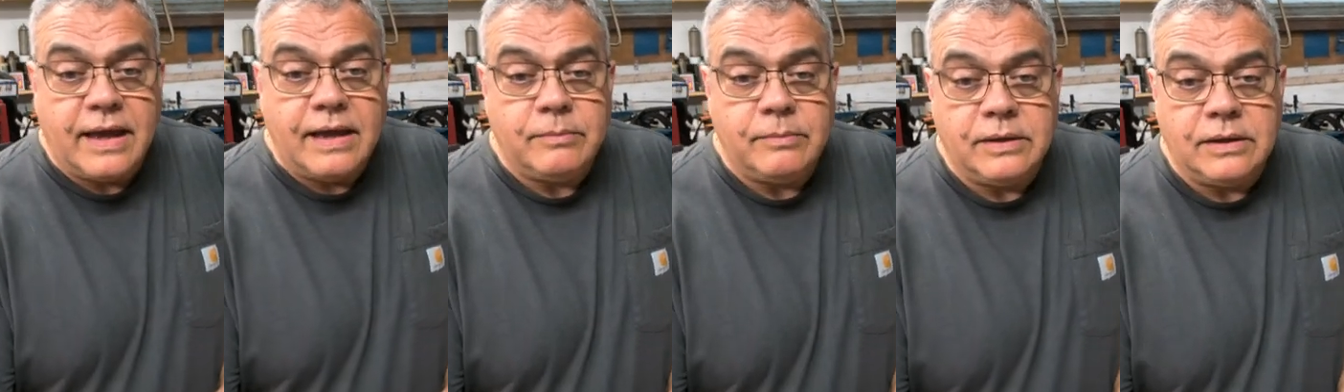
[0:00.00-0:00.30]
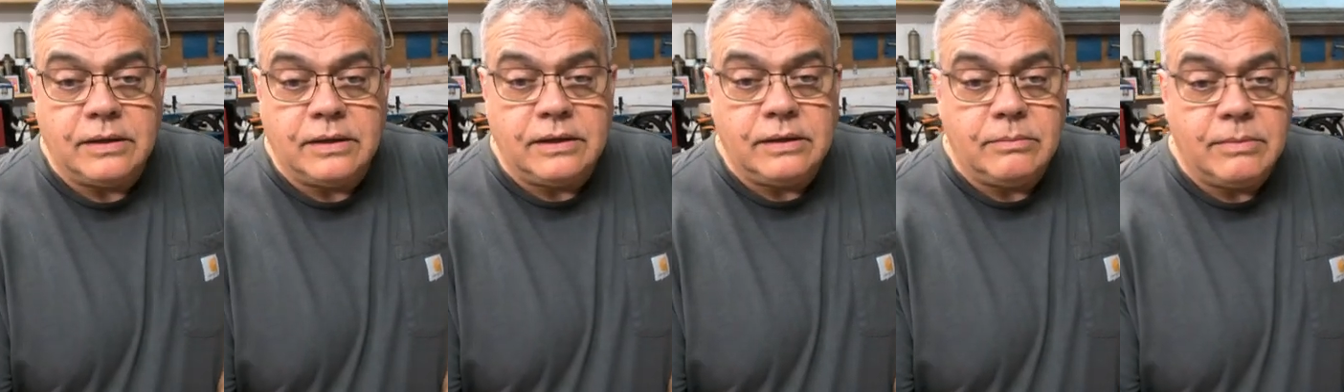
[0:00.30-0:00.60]
had me
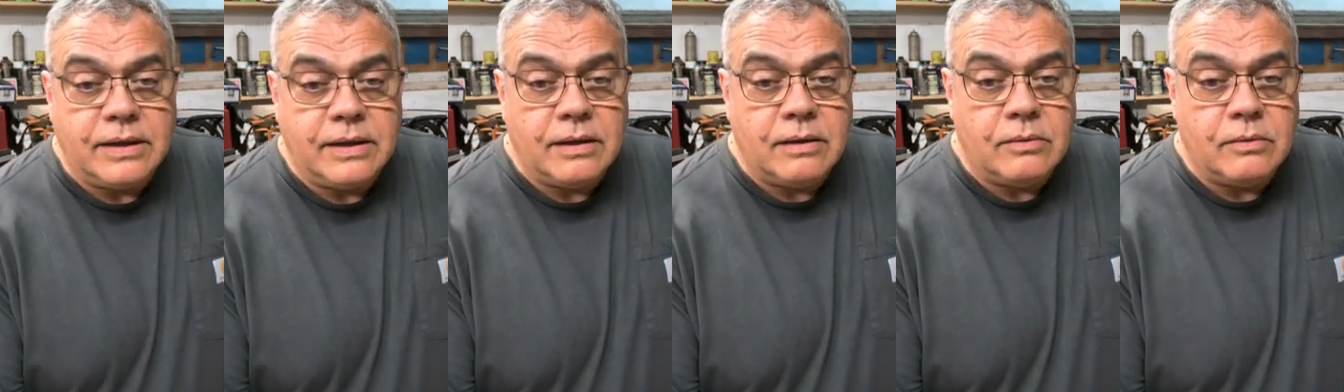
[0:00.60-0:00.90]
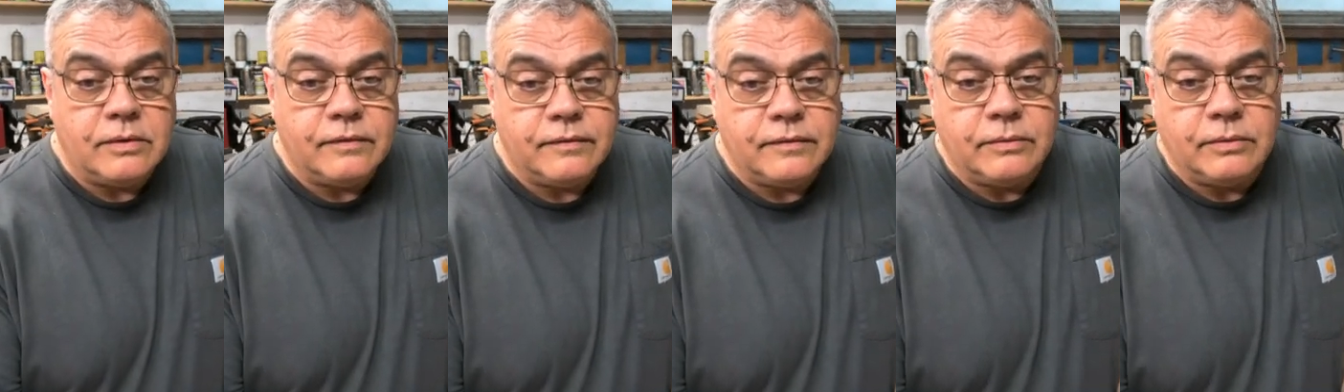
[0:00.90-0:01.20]
an email
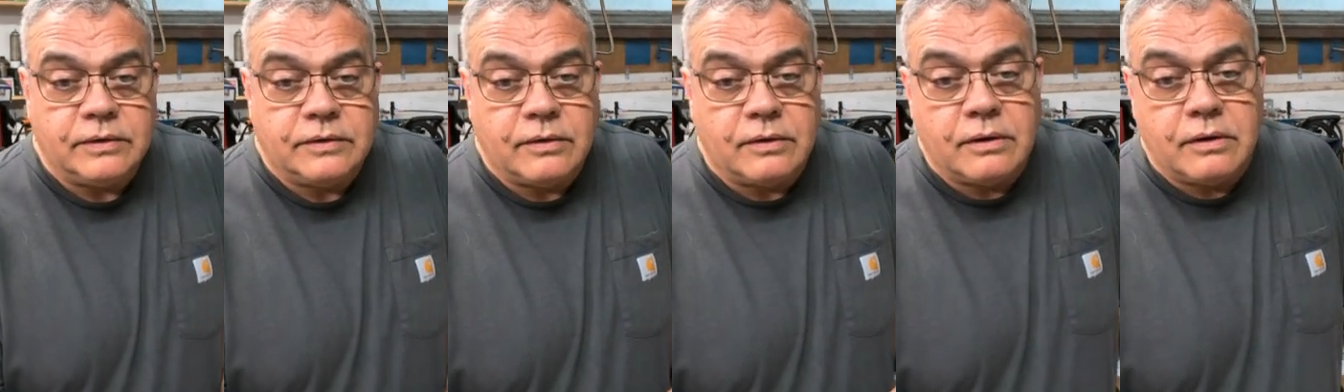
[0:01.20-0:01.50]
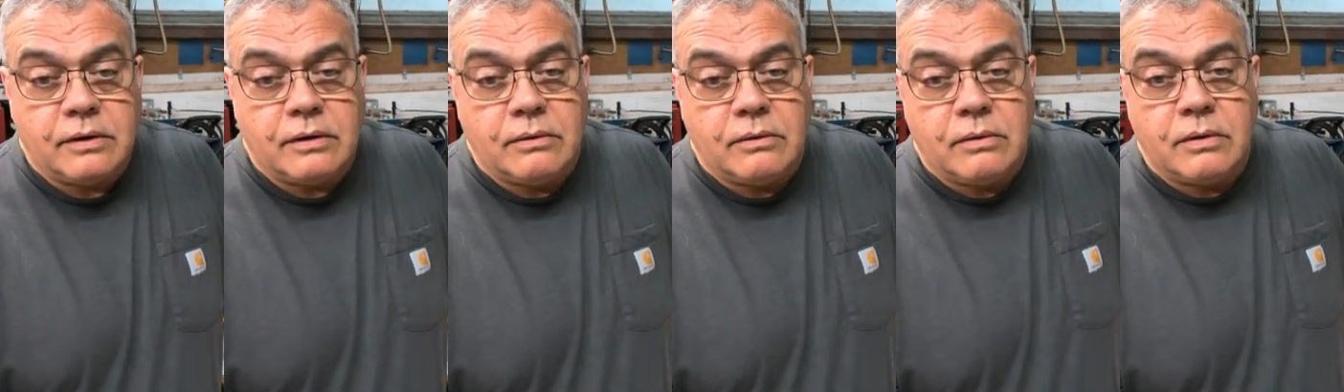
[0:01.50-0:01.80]
with the
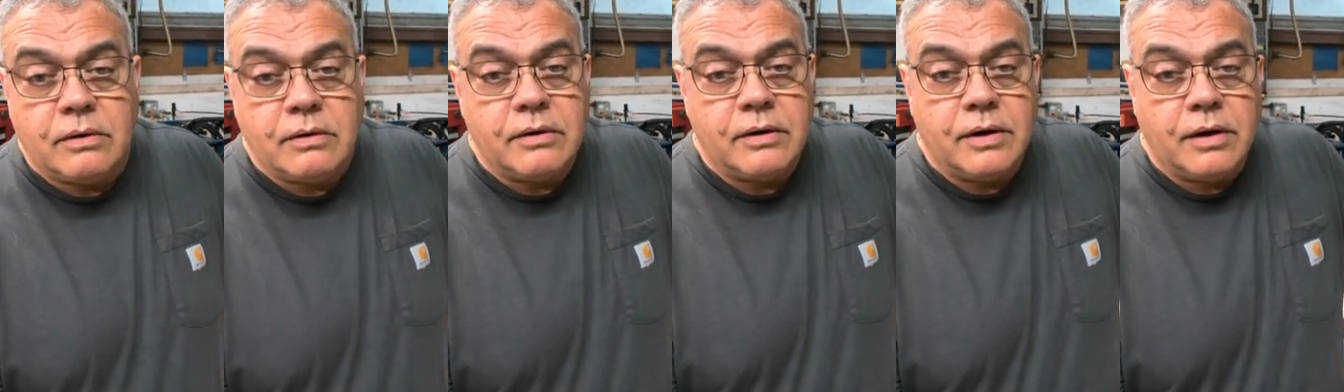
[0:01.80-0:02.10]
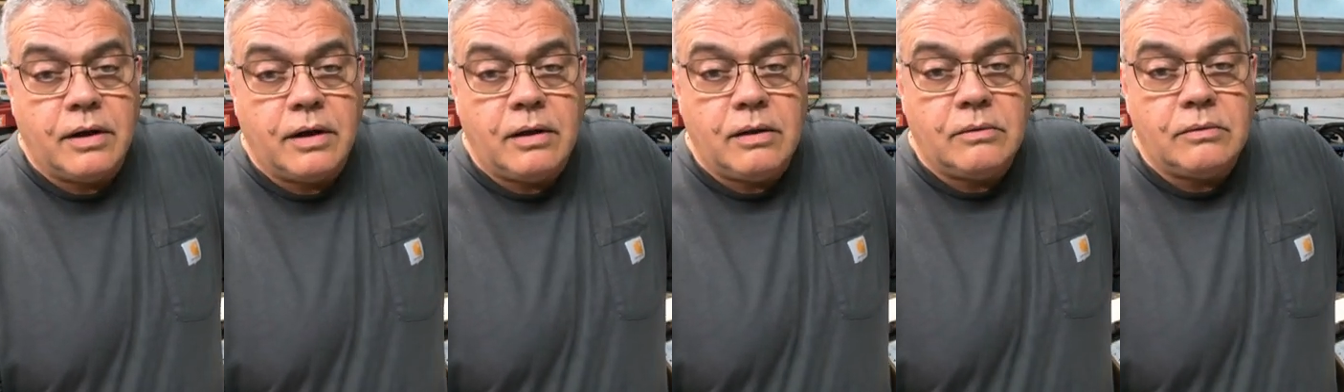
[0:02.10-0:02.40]
return order and
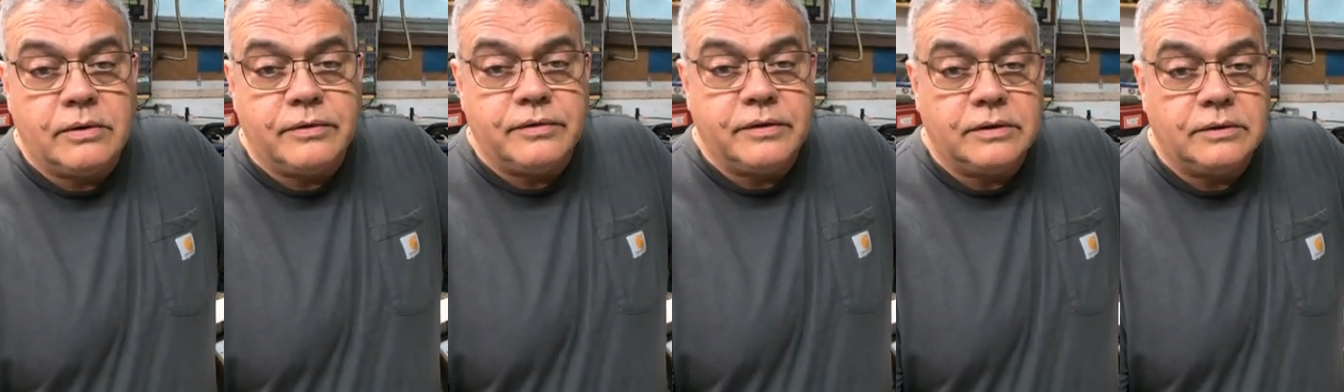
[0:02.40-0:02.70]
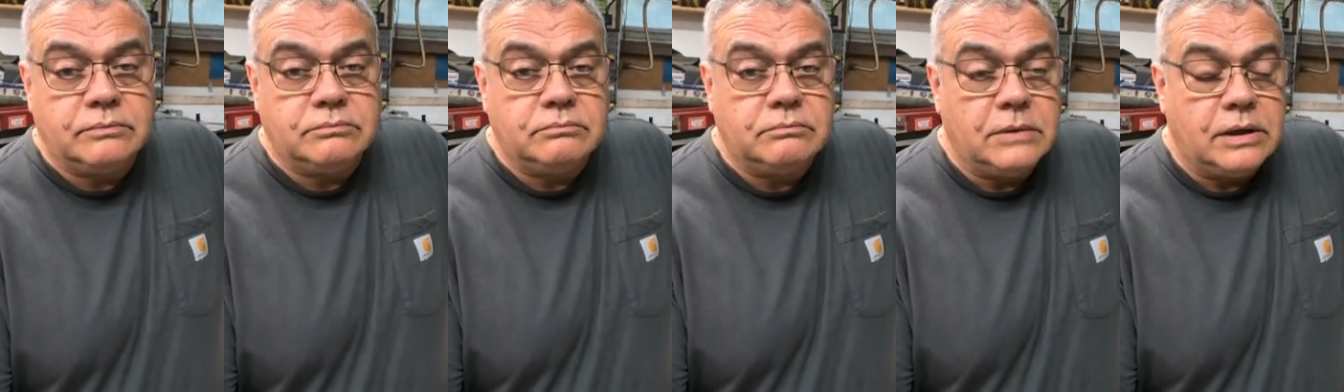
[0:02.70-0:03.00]
all
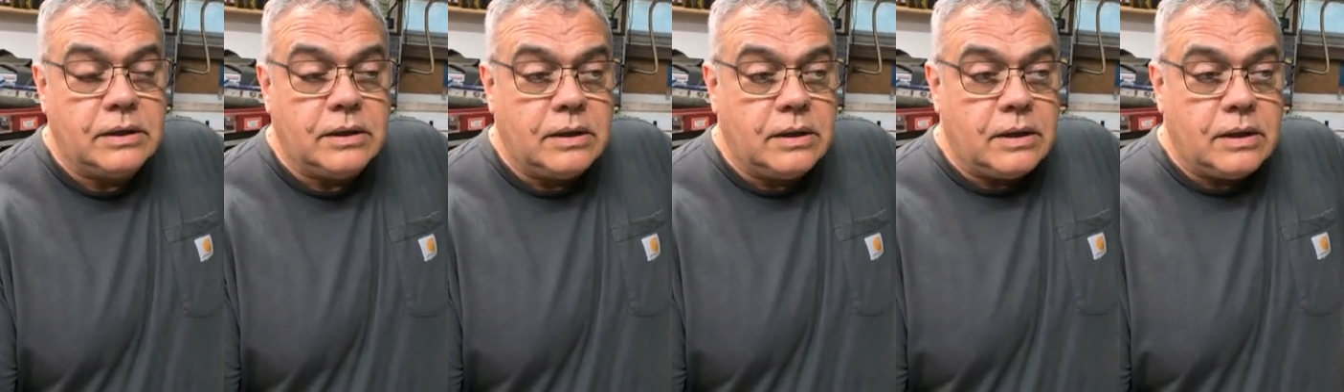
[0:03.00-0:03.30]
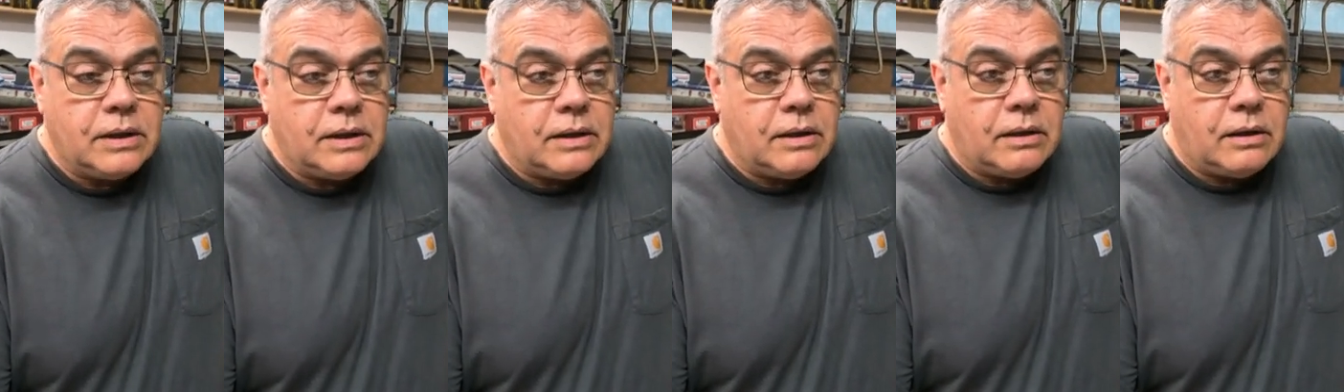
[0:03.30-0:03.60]
within,
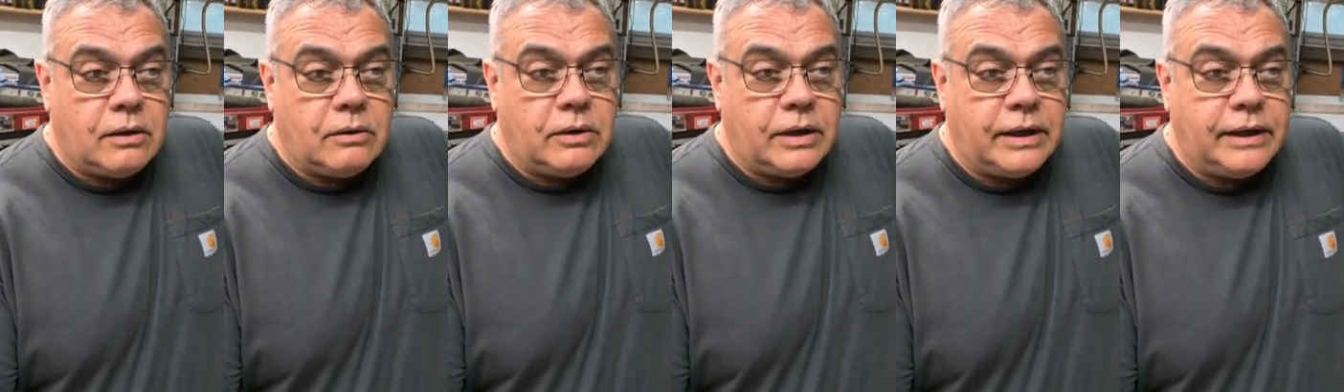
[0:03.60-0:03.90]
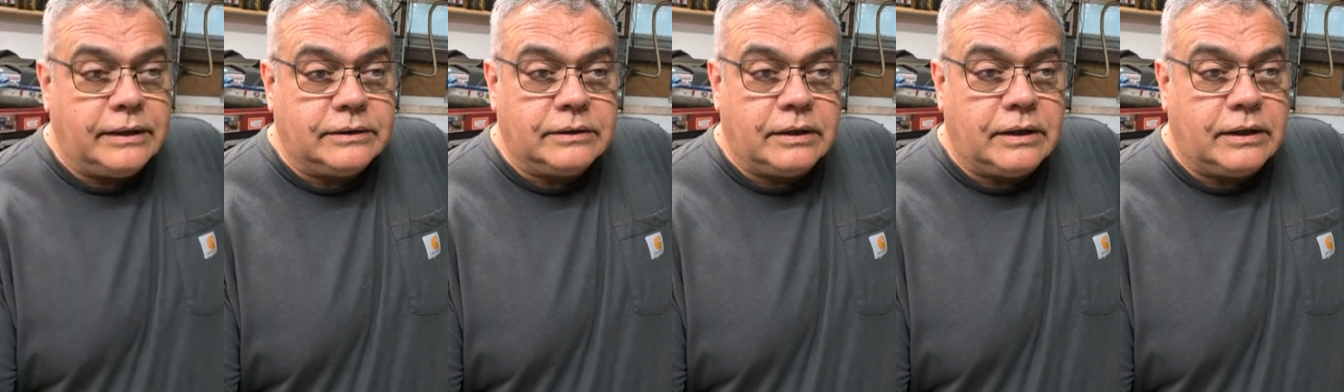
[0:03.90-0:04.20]
oh
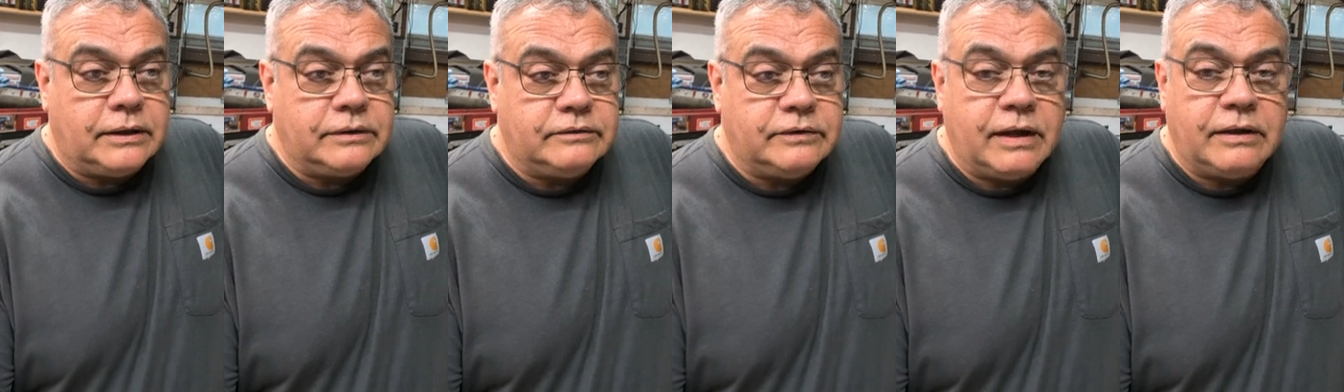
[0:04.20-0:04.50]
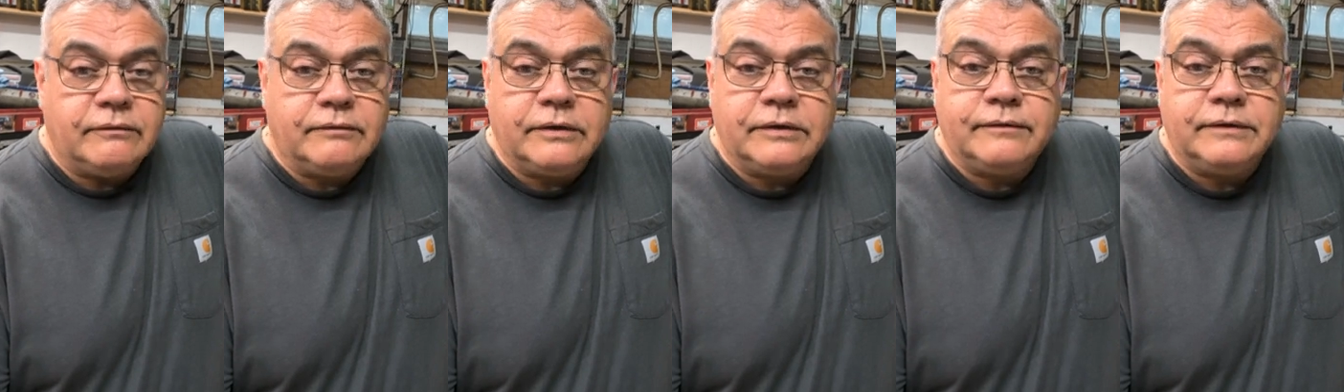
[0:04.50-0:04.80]
heck,
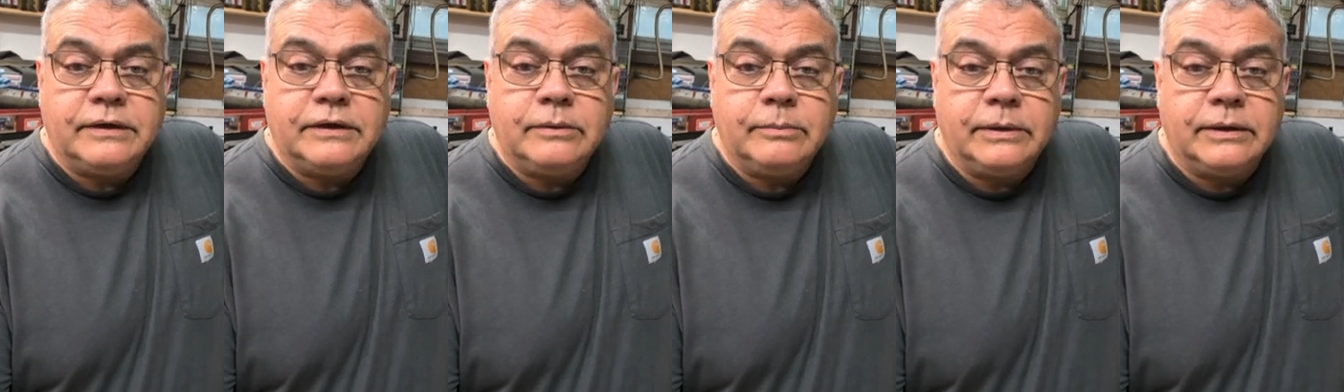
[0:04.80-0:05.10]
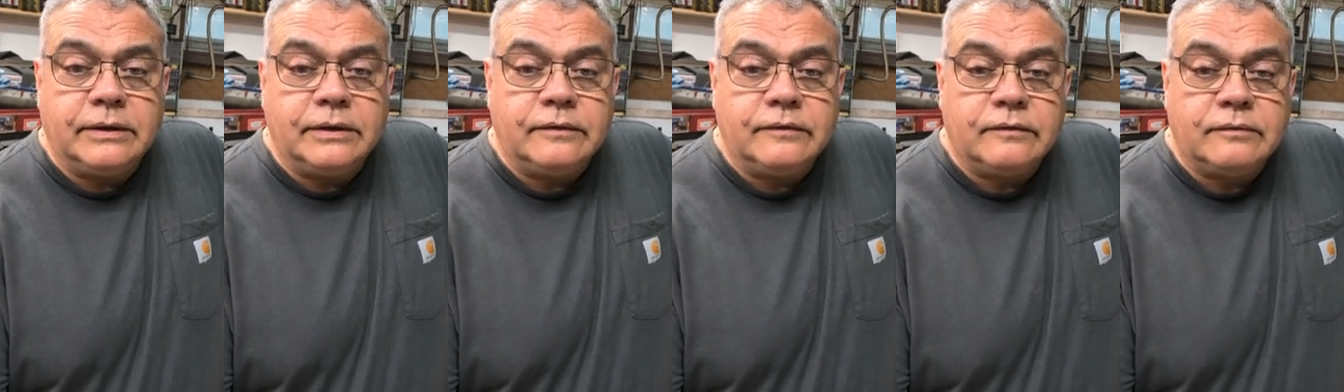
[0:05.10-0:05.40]
10-15
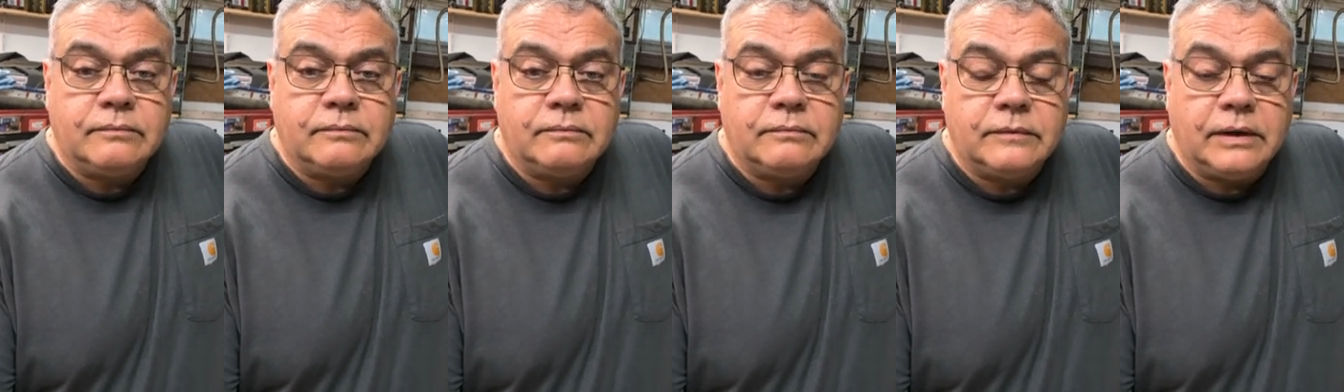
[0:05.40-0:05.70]
minutes.